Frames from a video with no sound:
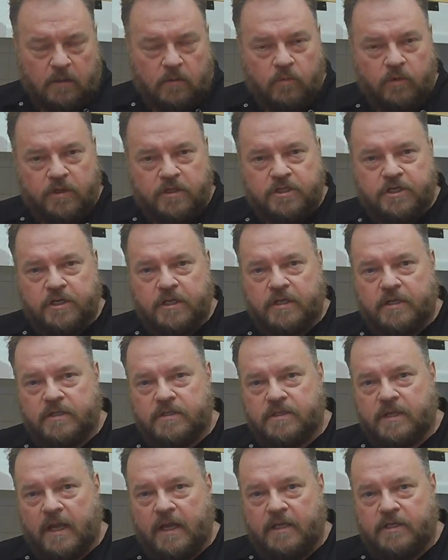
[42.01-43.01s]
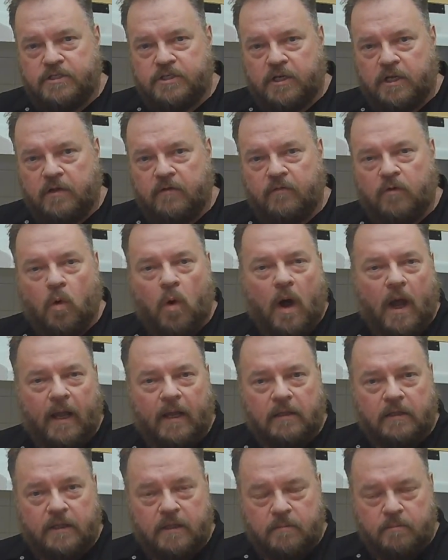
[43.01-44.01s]
which is aging
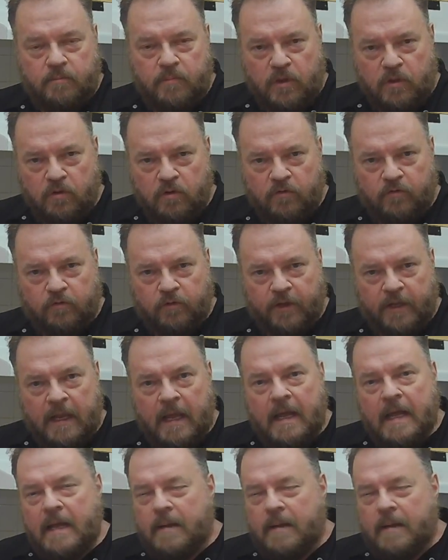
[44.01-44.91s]
quietly and beautifully,